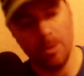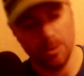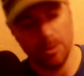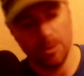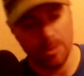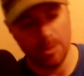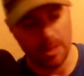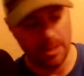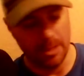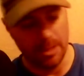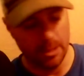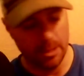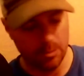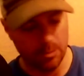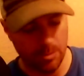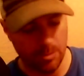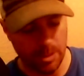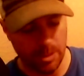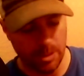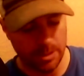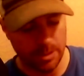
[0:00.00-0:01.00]
postmark on this
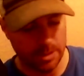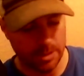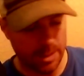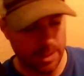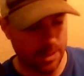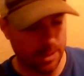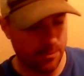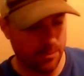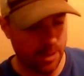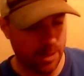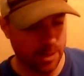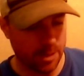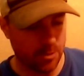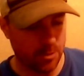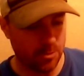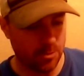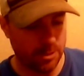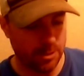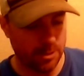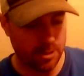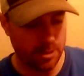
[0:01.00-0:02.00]
one, but it's a very
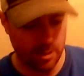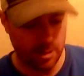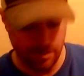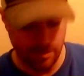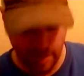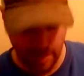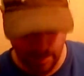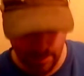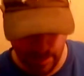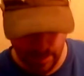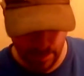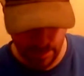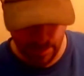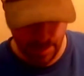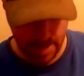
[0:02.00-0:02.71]
cool return. I've got them in the